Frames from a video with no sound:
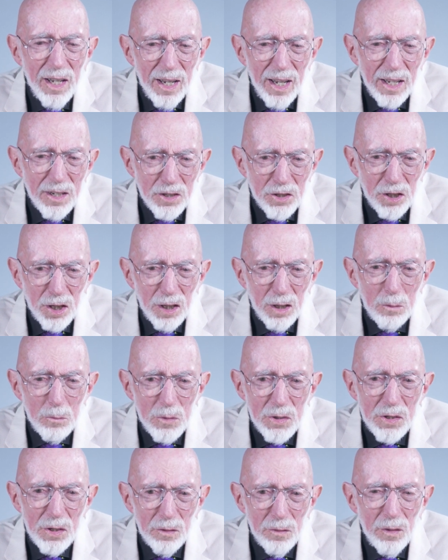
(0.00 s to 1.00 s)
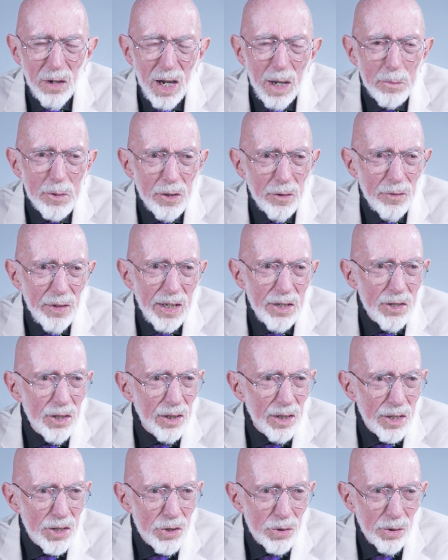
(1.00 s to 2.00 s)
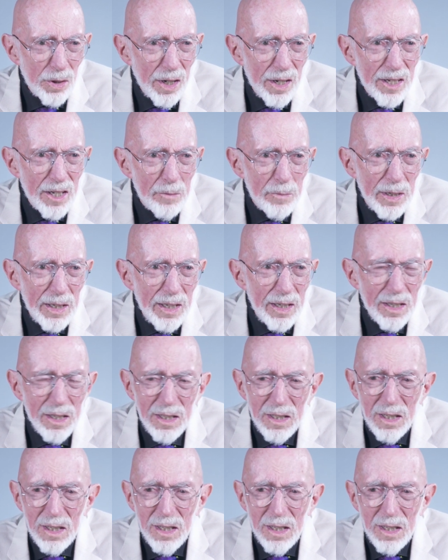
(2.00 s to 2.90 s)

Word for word: in terms of observational astronomy